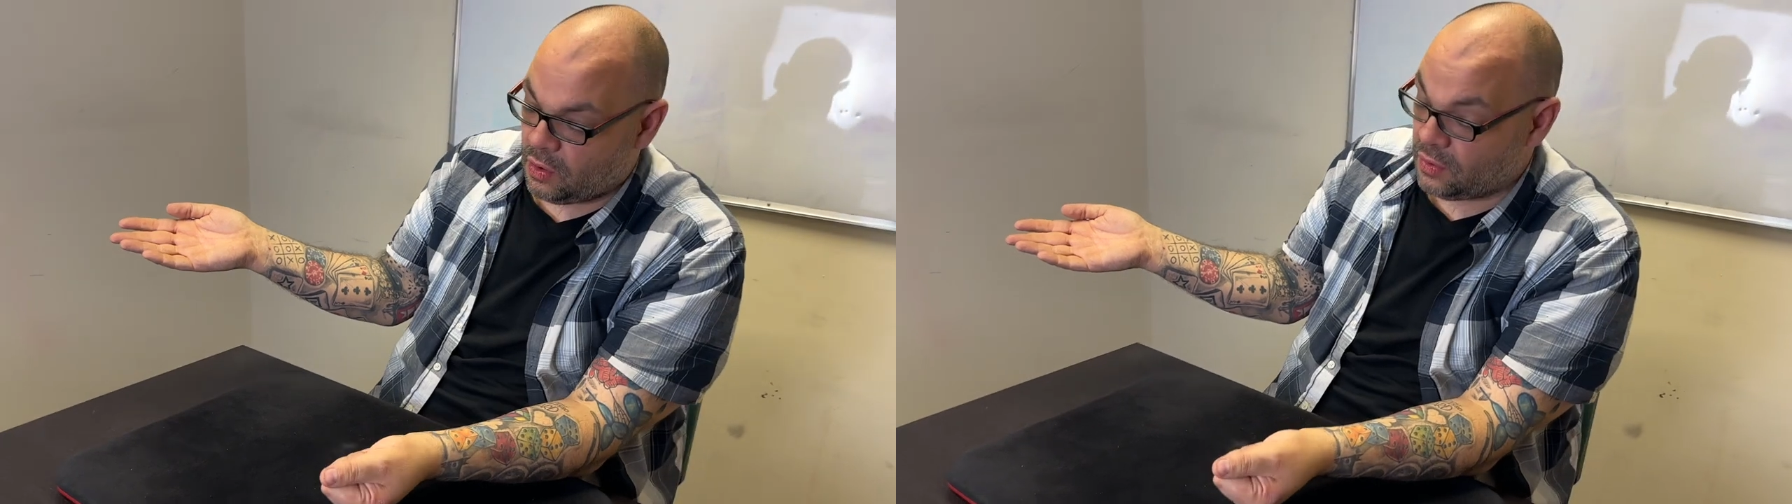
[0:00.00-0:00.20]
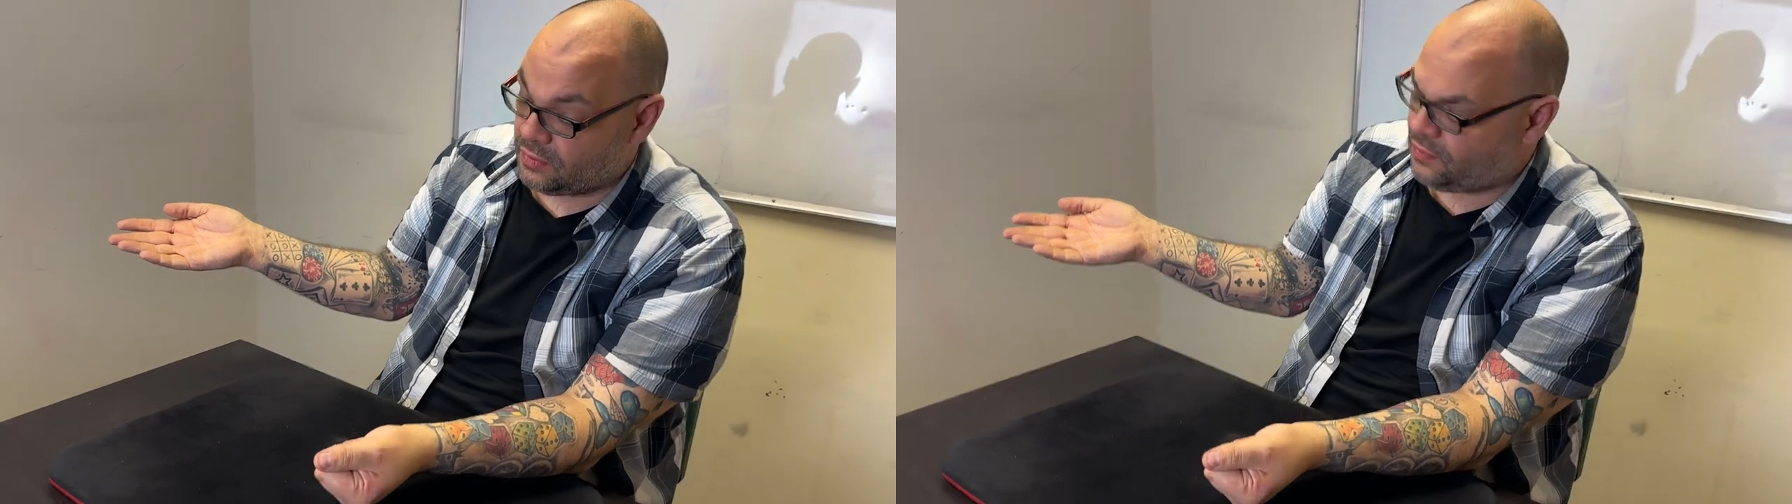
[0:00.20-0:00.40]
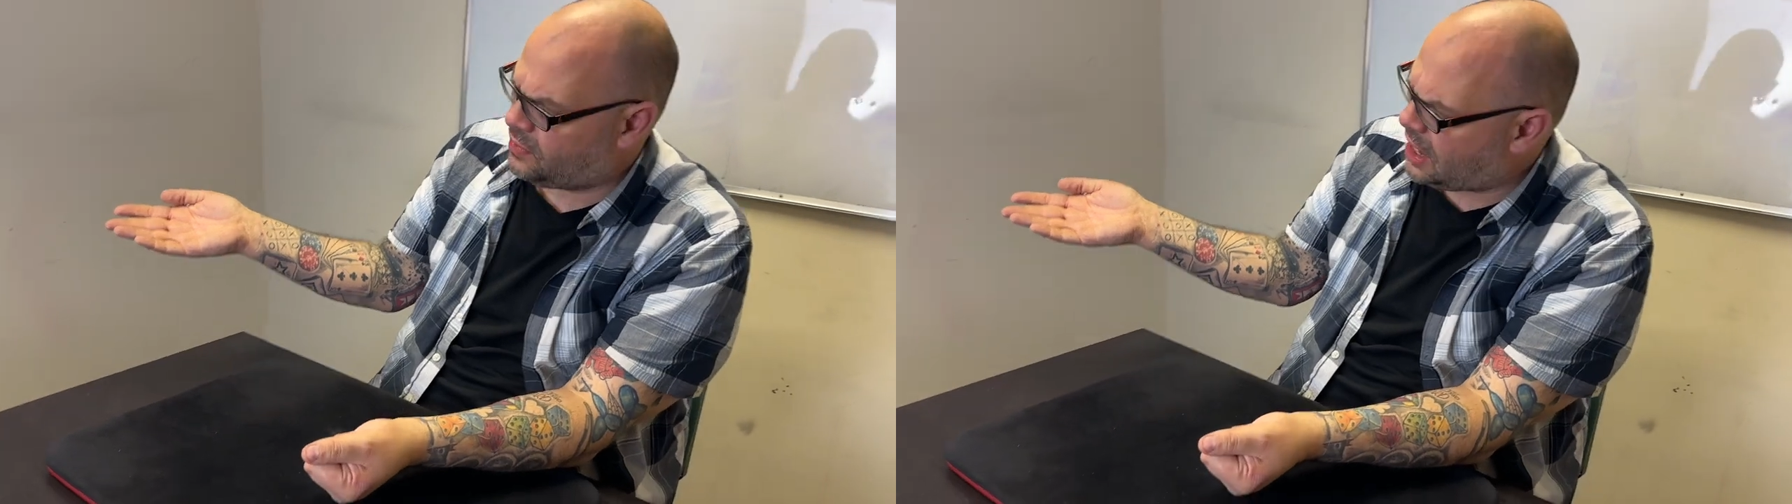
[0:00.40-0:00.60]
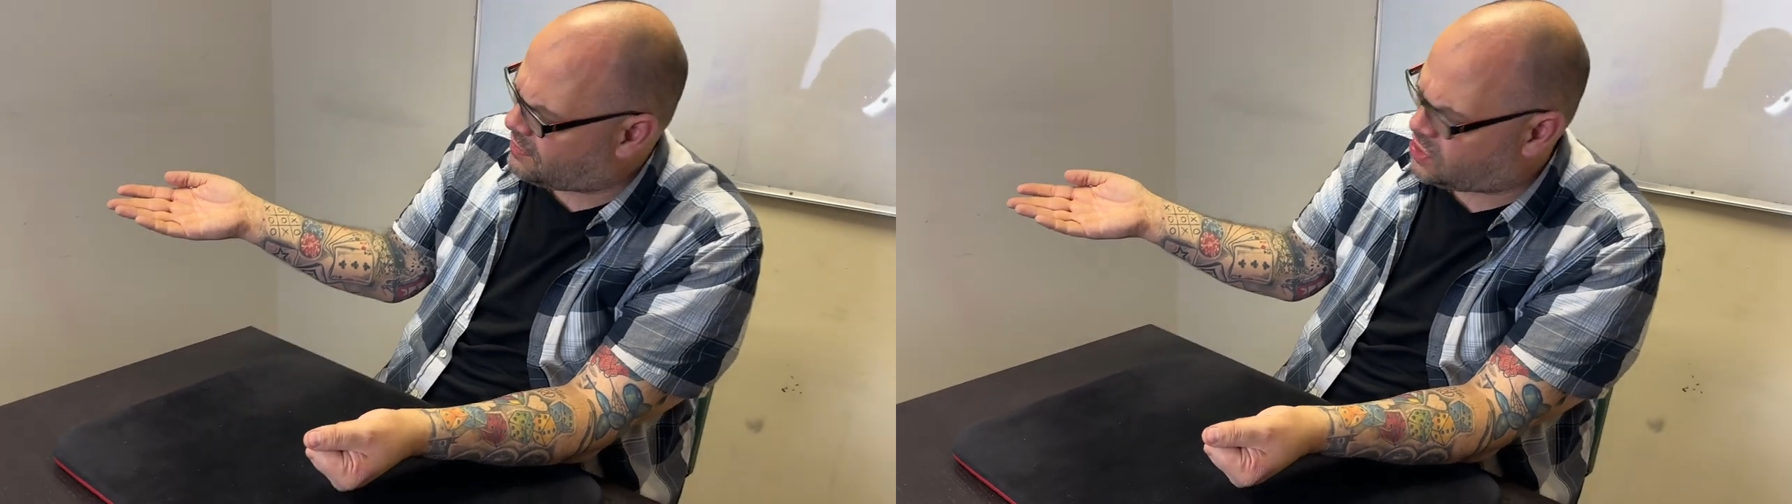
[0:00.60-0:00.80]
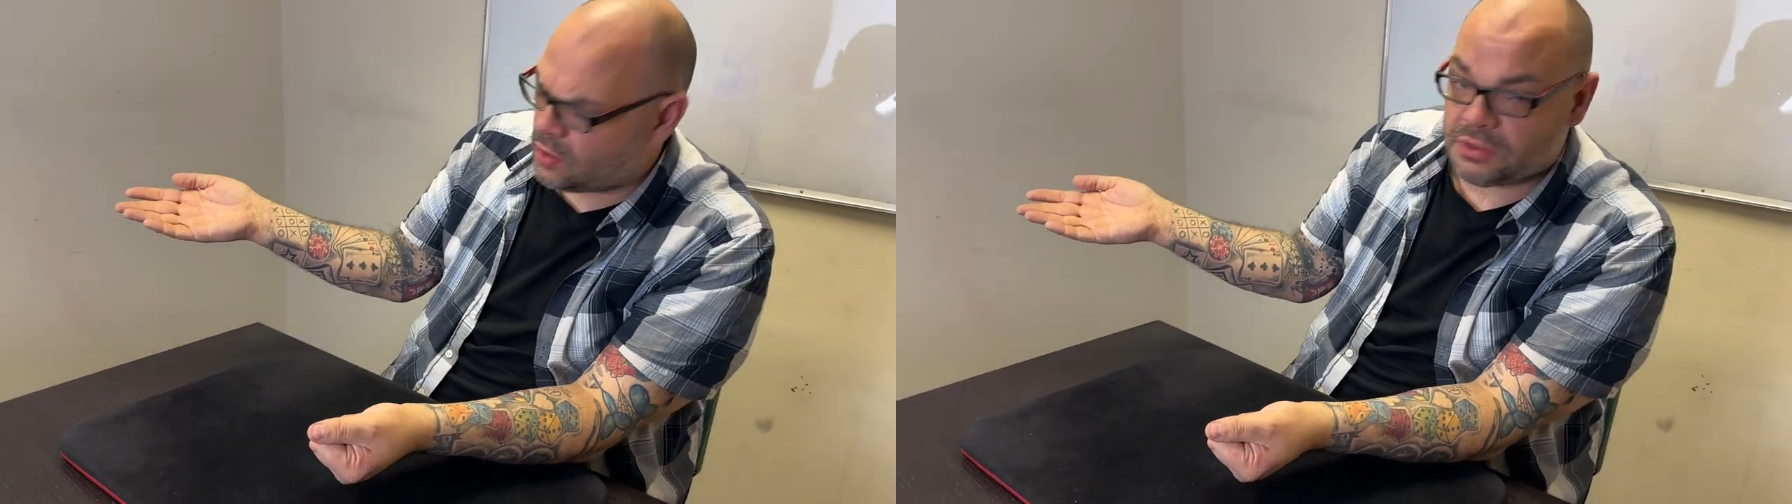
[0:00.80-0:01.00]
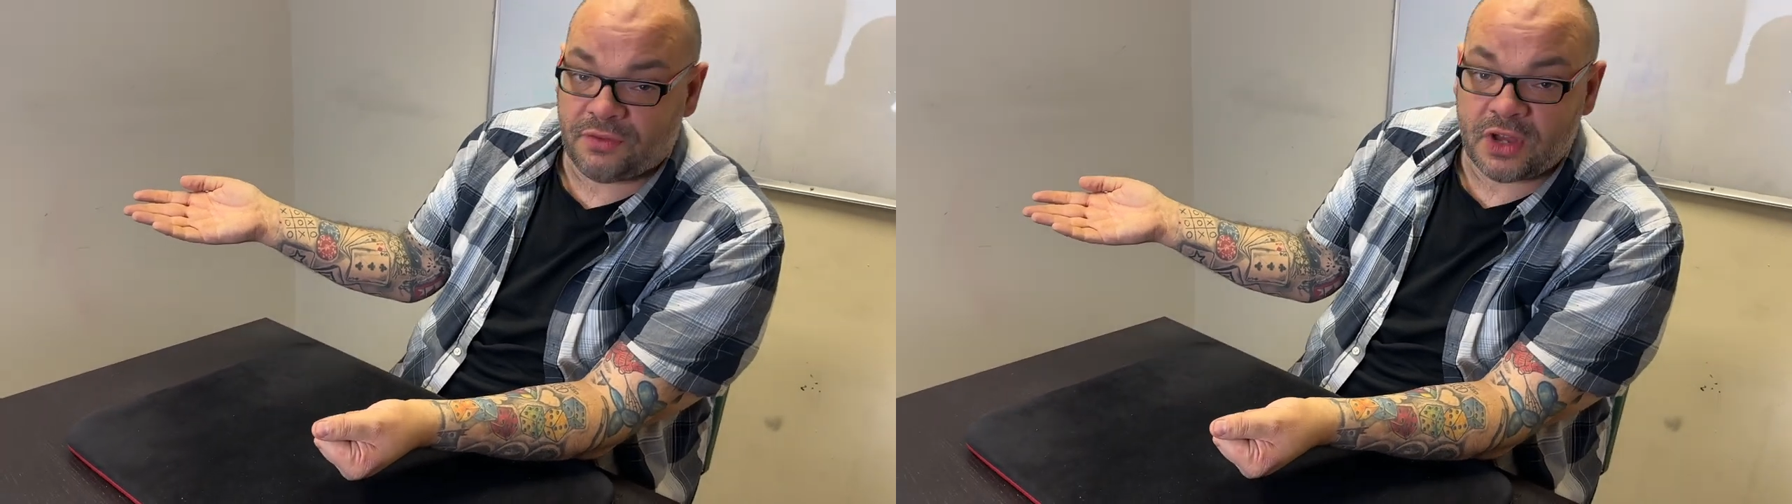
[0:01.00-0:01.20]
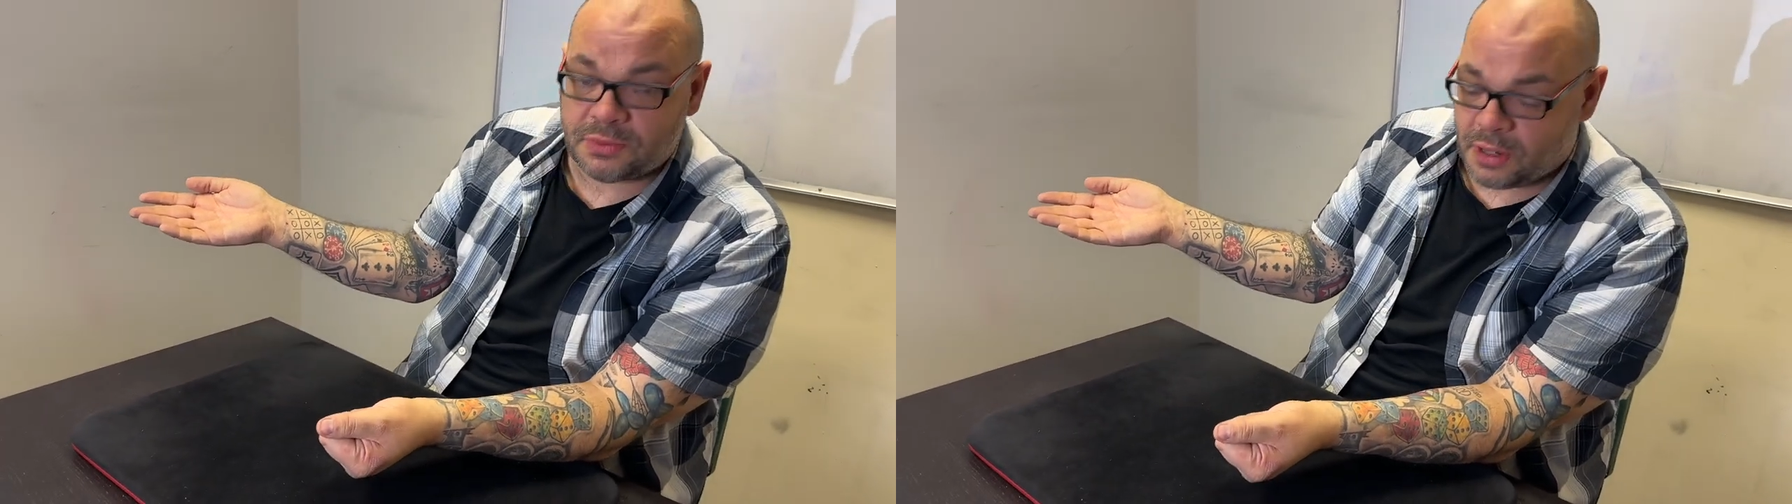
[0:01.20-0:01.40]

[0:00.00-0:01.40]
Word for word: or David Stone was the first